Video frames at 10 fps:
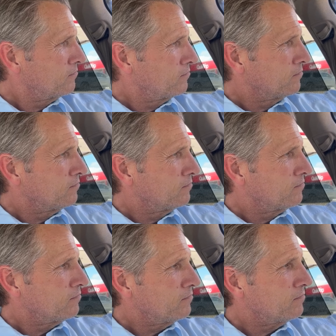
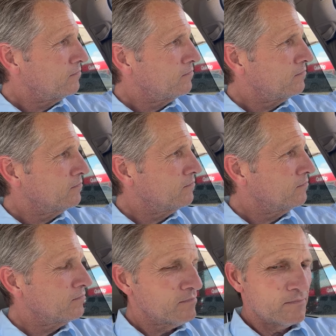
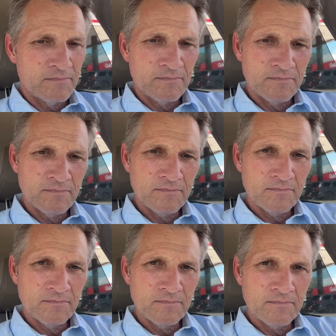
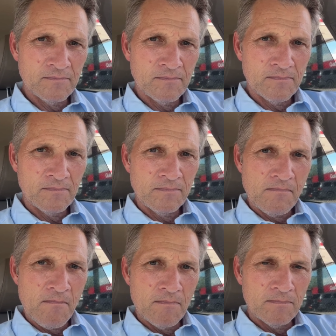
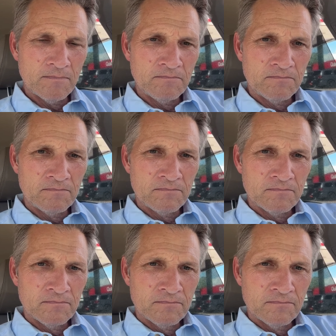
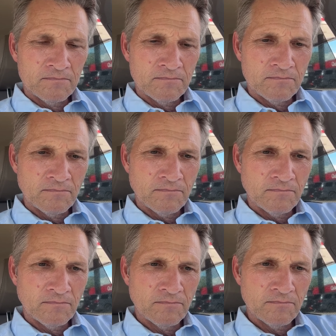
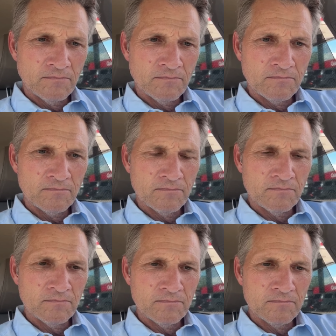
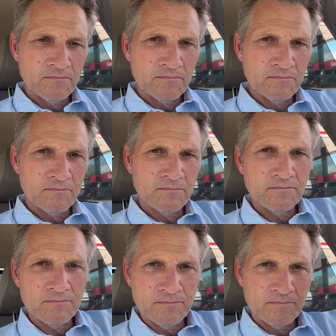
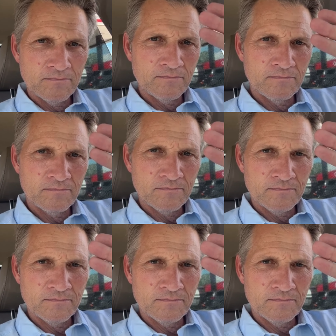The person shown says nothing.